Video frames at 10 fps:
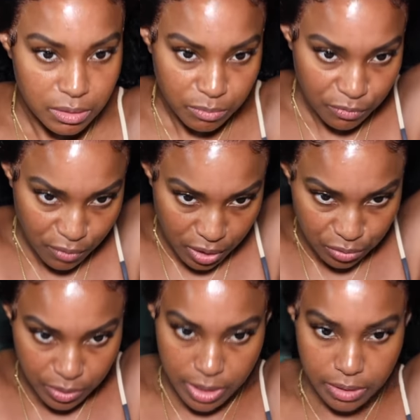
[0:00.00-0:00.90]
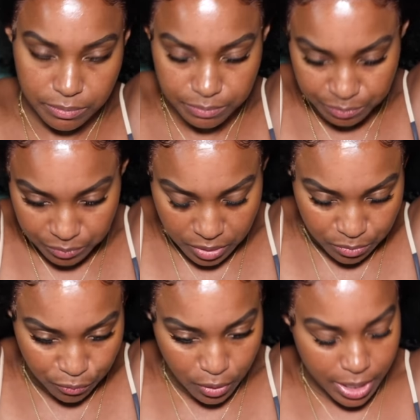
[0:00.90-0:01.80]
Before I do that,
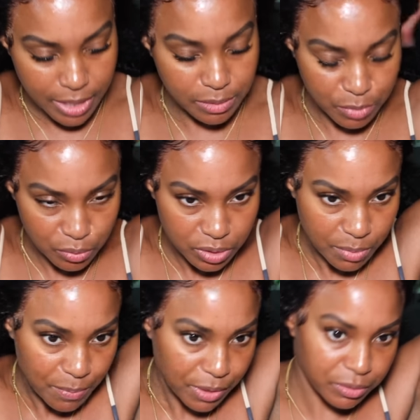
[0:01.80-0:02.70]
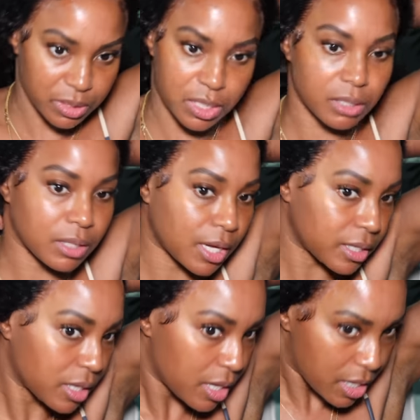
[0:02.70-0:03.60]
before I add the mousse, let me melt this
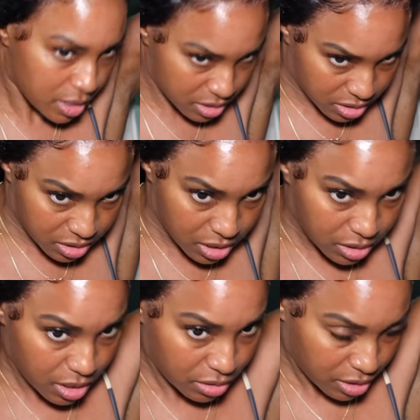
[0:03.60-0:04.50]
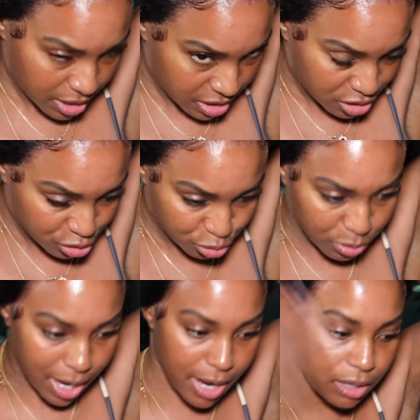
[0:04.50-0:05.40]
hairline. I think the hairline is
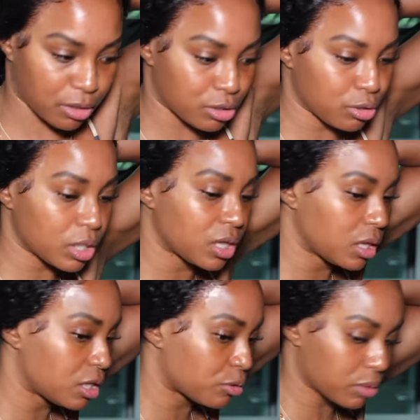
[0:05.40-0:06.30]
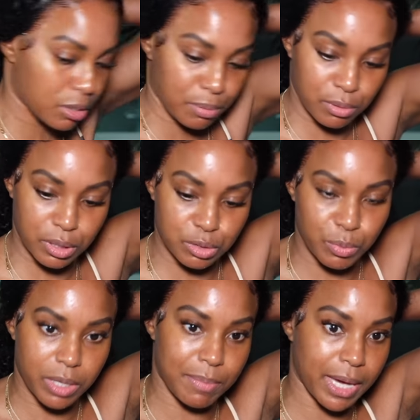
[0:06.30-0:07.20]
dry. Girl, you can literally pull this
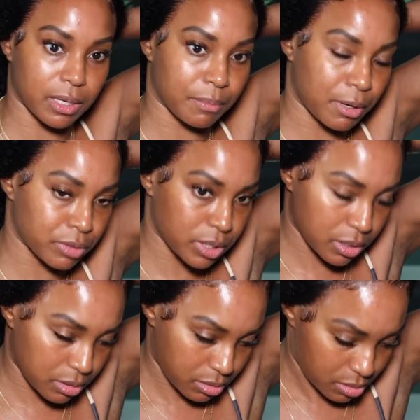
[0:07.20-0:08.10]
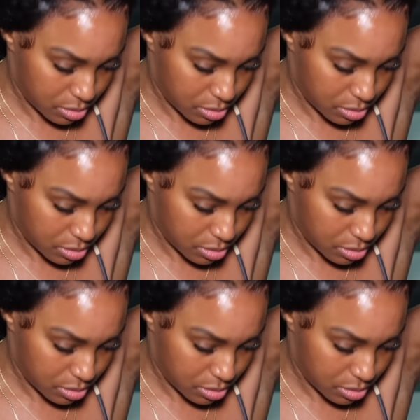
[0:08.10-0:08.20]
wig back in a ponytail.